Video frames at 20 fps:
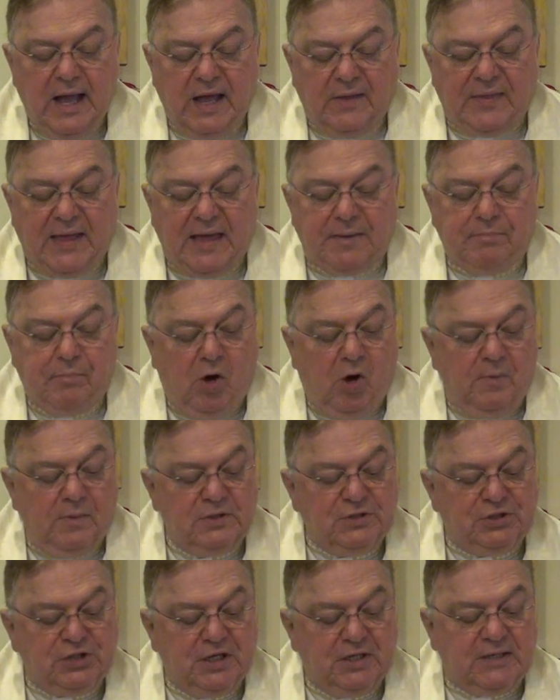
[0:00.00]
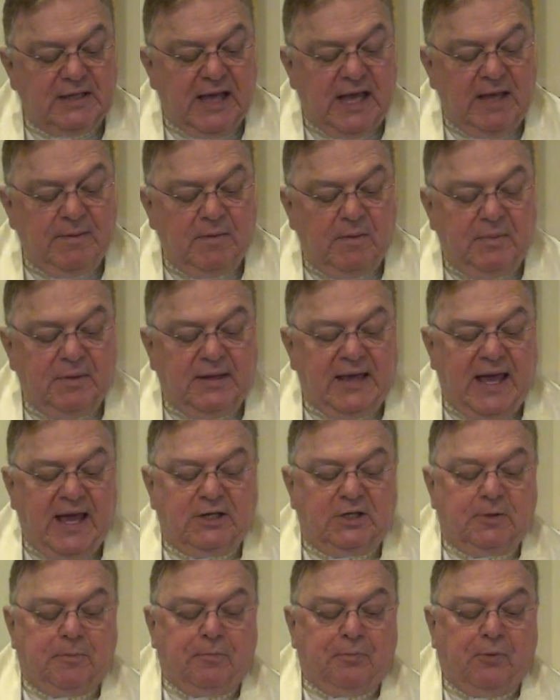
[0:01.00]
At that moment she came and
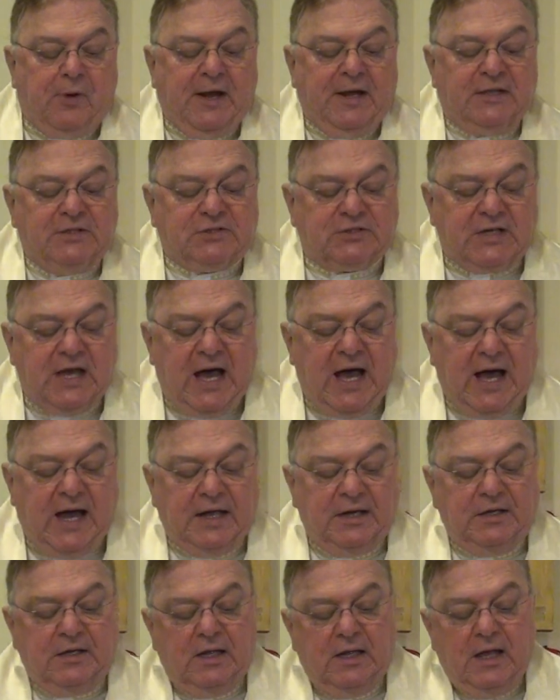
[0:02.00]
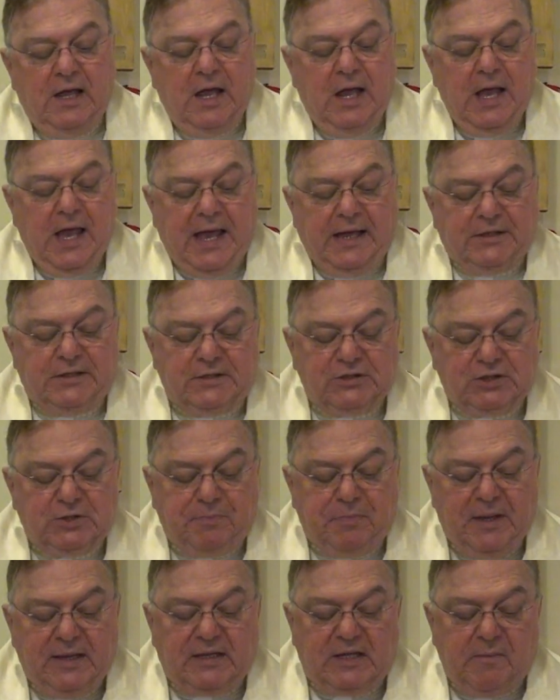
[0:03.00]
began to praise God and to
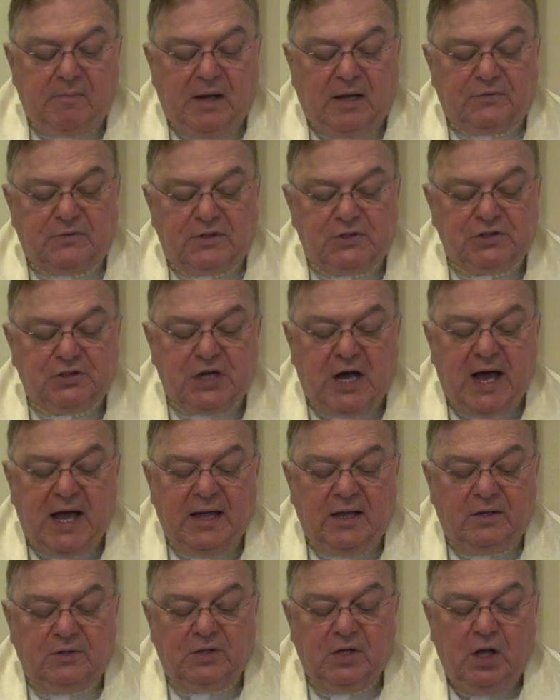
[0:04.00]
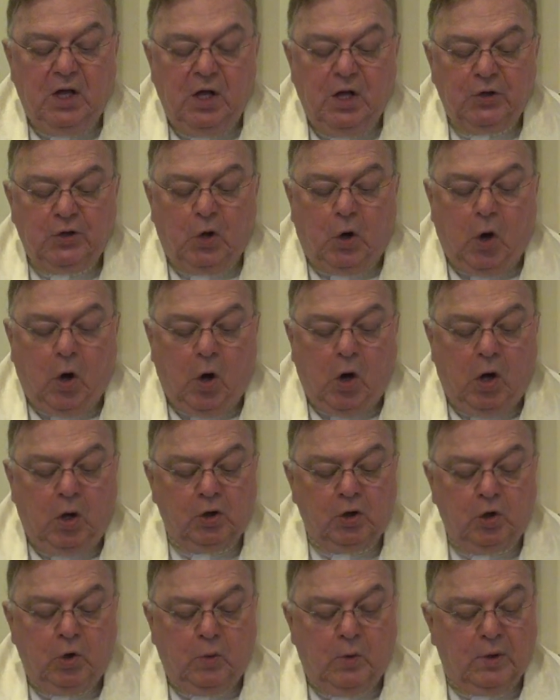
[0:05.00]
speak about the child to
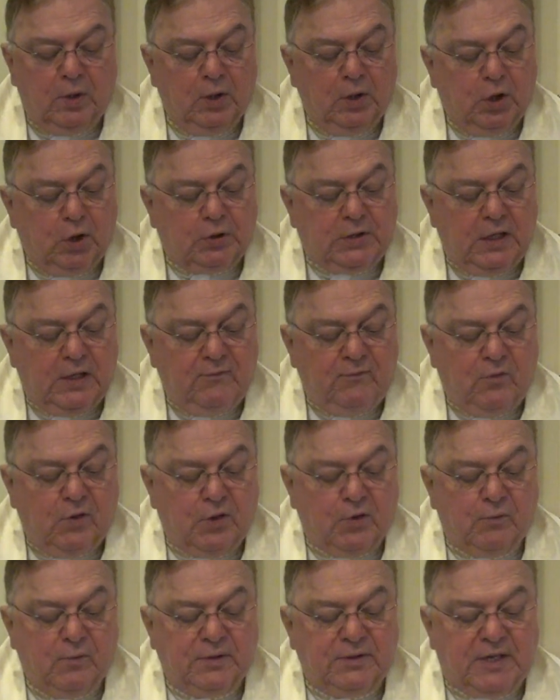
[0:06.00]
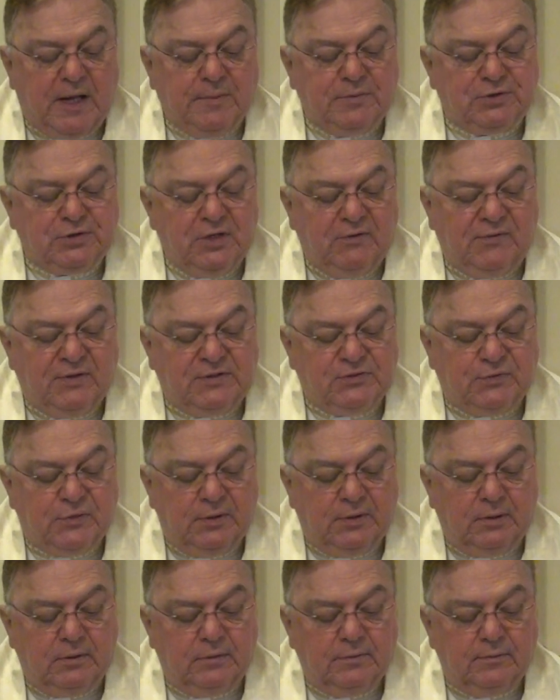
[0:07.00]
all who were looking for the redemption of
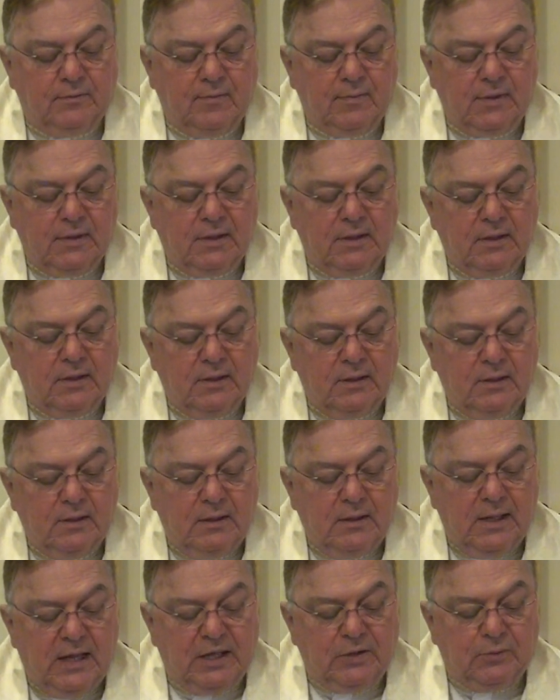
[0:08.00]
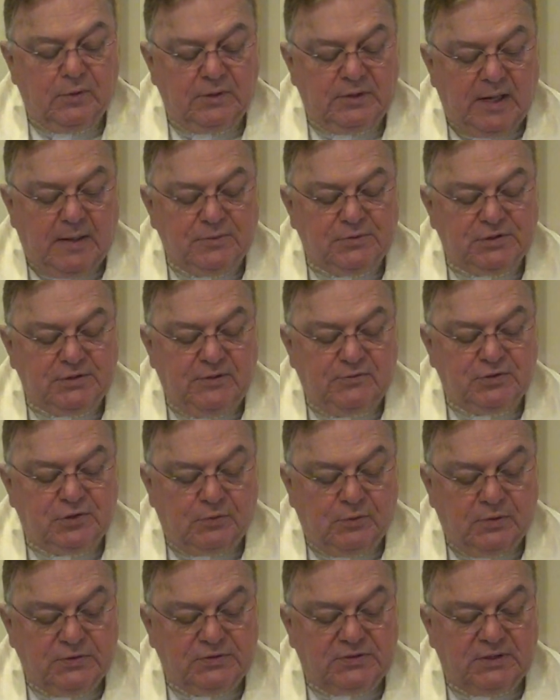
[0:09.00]
Israel and the redemption of
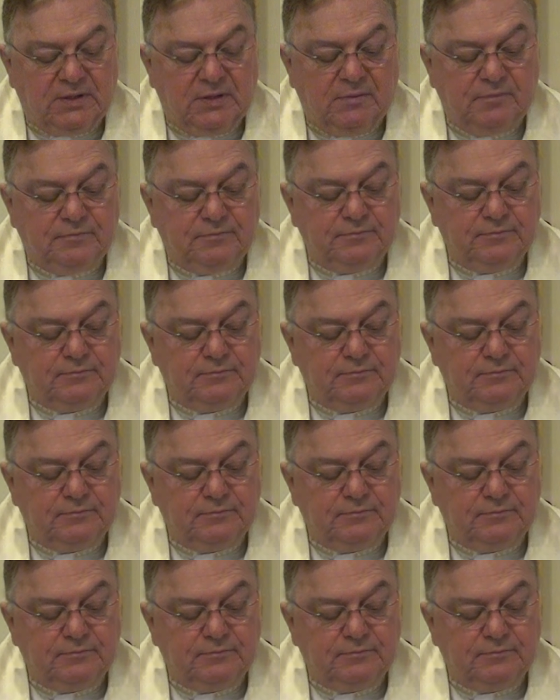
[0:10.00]
Jerusalem.